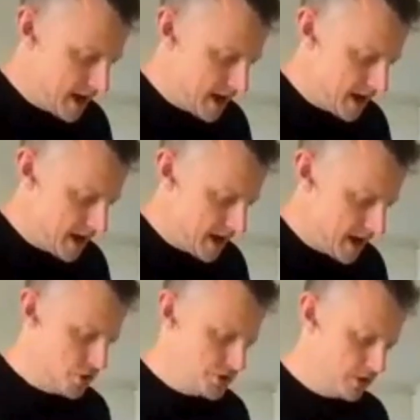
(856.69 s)
And it
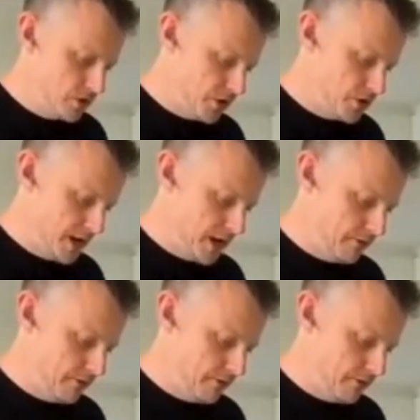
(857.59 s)
won't take long and you'll